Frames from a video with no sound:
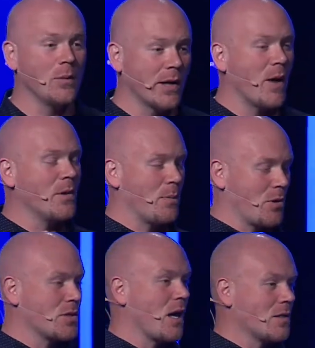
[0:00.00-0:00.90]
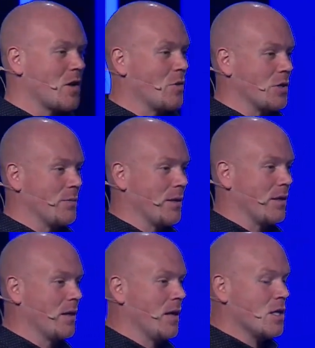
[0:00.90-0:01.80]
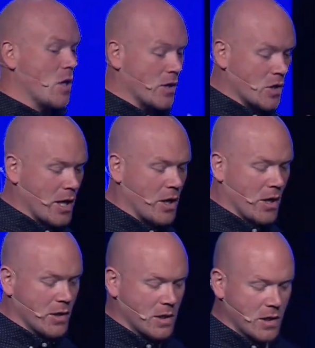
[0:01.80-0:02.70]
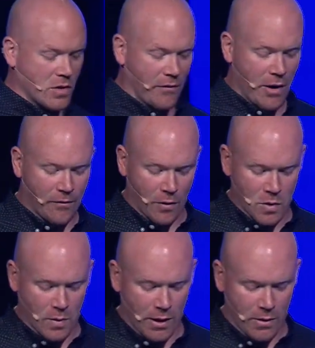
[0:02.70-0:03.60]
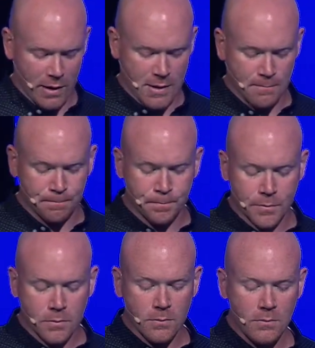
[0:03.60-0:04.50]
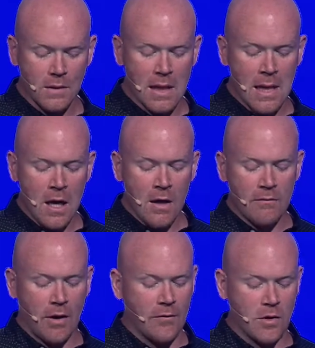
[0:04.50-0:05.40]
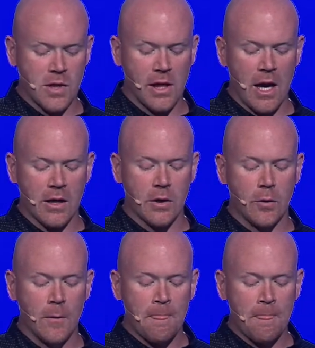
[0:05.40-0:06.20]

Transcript: becoming the person God's called you to be. So here, here's, here's the very first one. Here it is. Very first thing you got to do